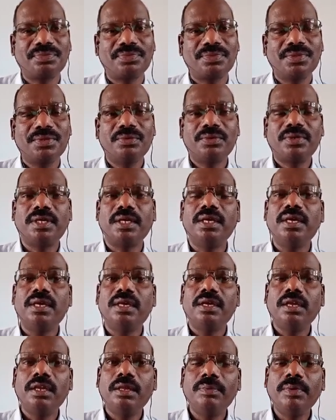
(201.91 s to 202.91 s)
Okay,
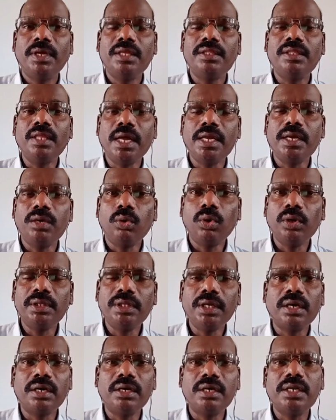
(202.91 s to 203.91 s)
anyway, that all the
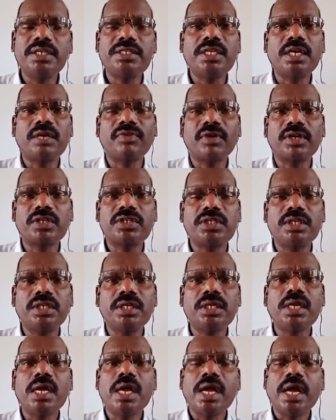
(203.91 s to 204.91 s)
countries they are
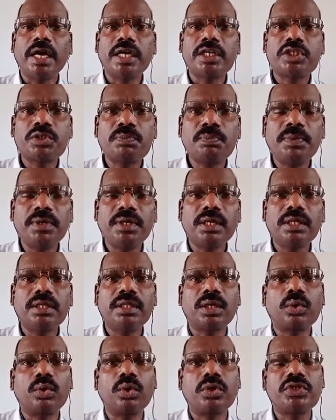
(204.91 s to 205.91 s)
functioning as per the
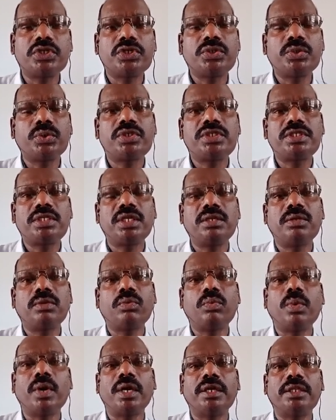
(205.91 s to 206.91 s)
constitution
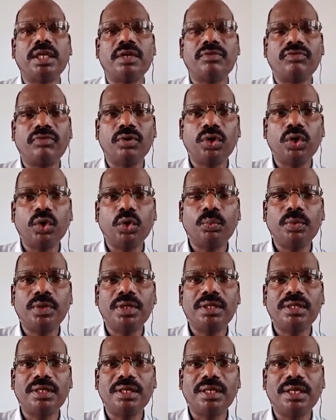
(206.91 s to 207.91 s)
what they are
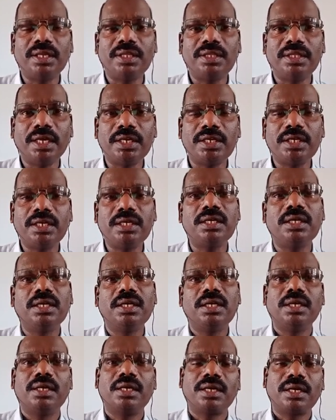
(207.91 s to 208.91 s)
following in that
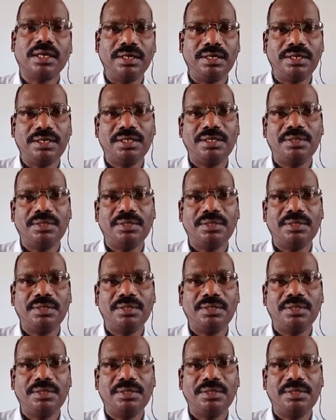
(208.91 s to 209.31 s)
country.